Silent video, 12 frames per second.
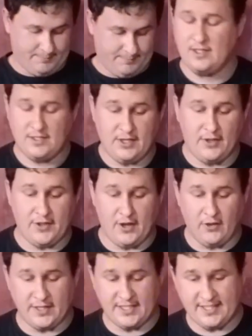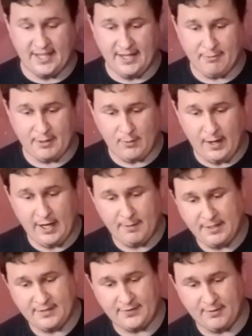So the only sun
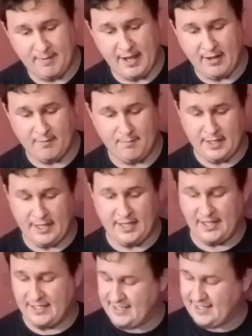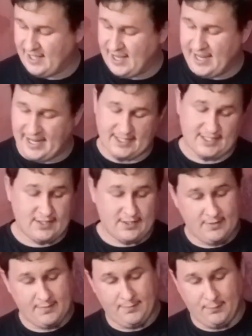requirements for Mountain Mint is it likes
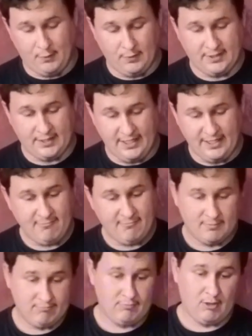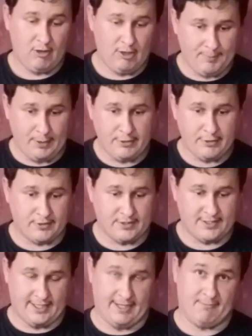full sun or partial
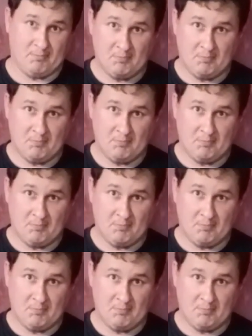sun.